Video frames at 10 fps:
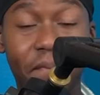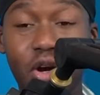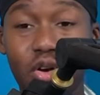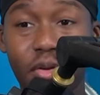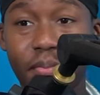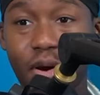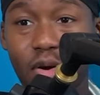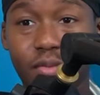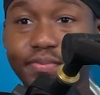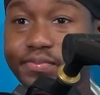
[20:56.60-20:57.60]
million,
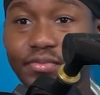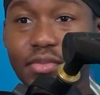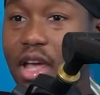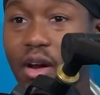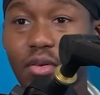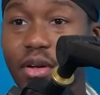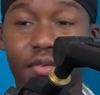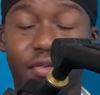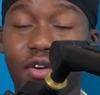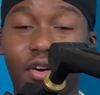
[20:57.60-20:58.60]
bro. I don't give
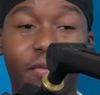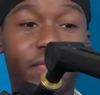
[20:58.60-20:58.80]
a fuck.